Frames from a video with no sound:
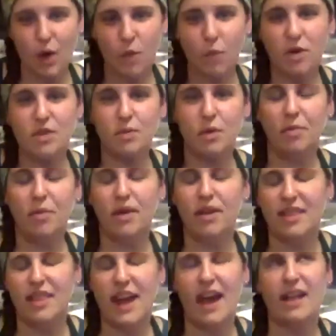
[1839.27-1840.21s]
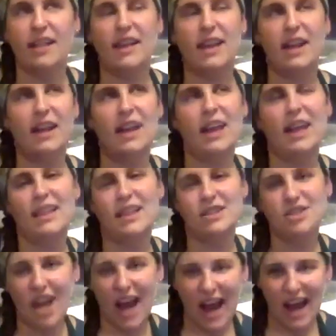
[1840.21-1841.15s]
which we'll put that link in the
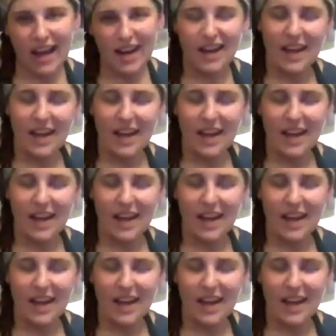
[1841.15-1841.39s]
chat.